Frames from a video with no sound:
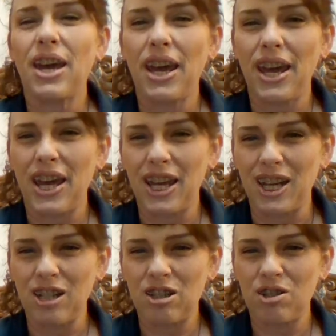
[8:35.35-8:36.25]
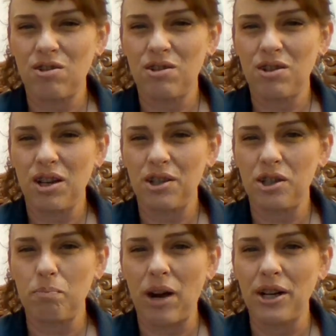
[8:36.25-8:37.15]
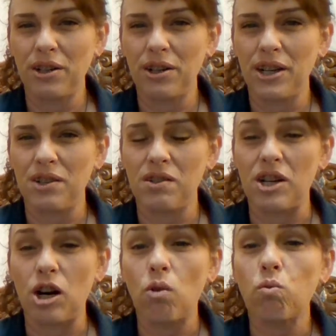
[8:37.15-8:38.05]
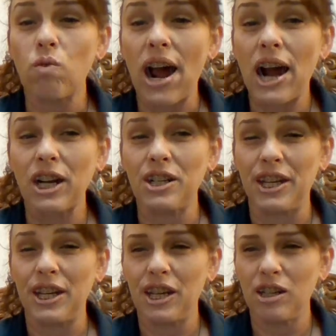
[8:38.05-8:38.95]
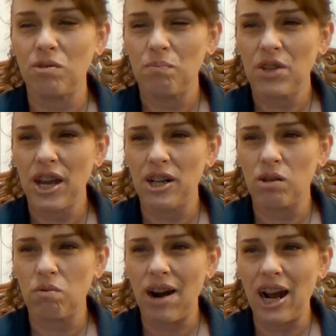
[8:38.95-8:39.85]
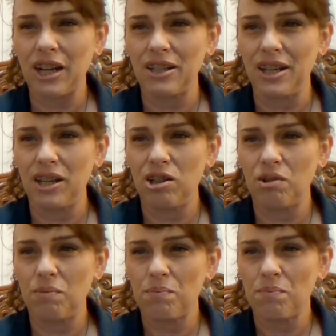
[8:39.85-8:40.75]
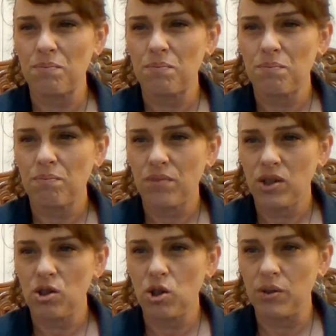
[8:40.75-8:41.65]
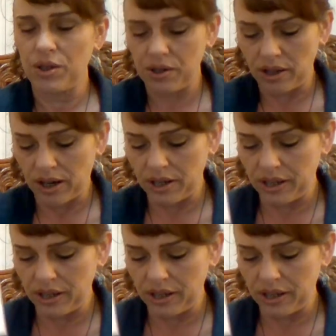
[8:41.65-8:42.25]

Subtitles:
8. A spider is an arachnid. An arachnid. So it's not an